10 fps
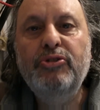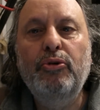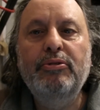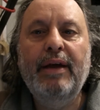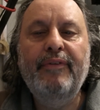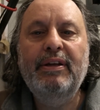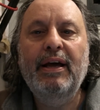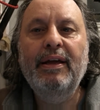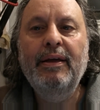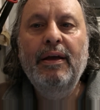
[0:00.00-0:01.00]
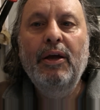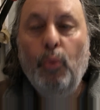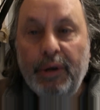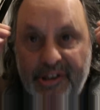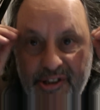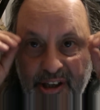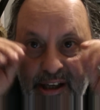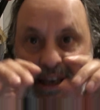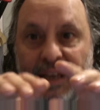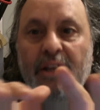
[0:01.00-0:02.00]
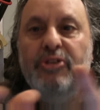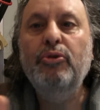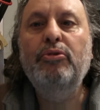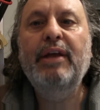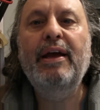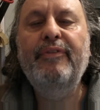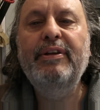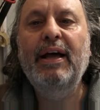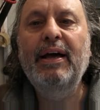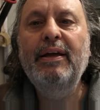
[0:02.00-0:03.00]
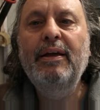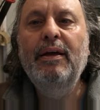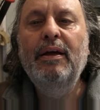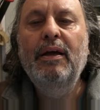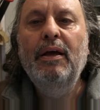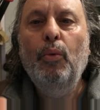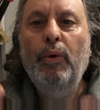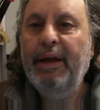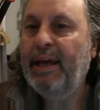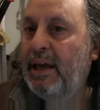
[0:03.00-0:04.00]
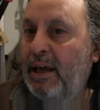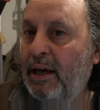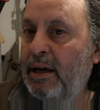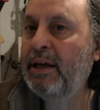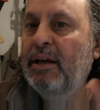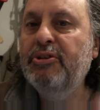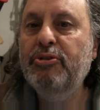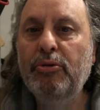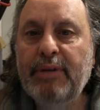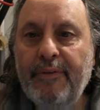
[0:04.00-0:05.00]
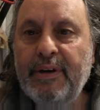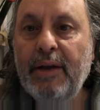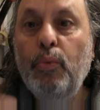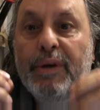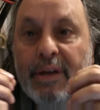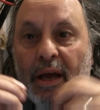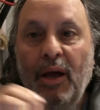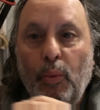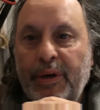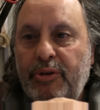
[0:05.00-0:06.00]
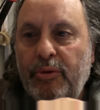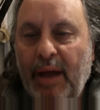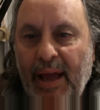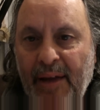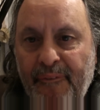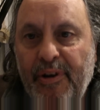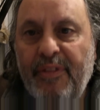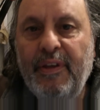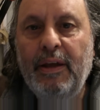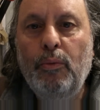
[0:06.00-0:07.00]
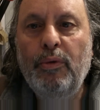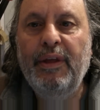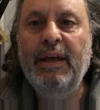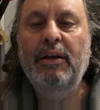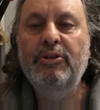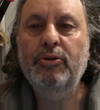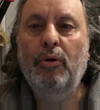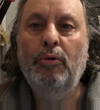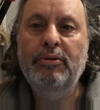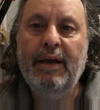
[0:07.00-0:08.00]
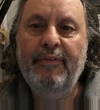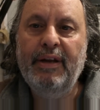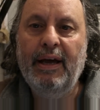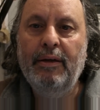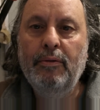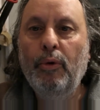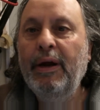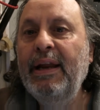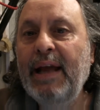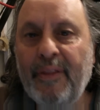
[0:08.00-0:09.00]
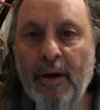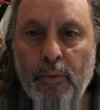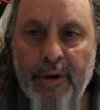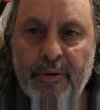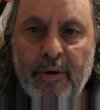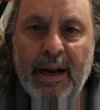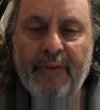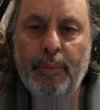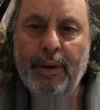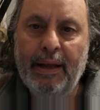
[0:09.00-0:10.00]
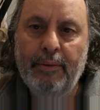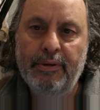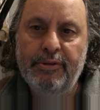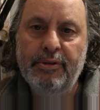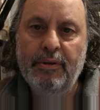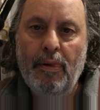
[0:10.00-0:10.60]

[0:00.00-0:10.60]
all day, every day. We see English all day, every day. We hear English all day, every day. We do everything with English all day, every day, or any other read and write alphabet language.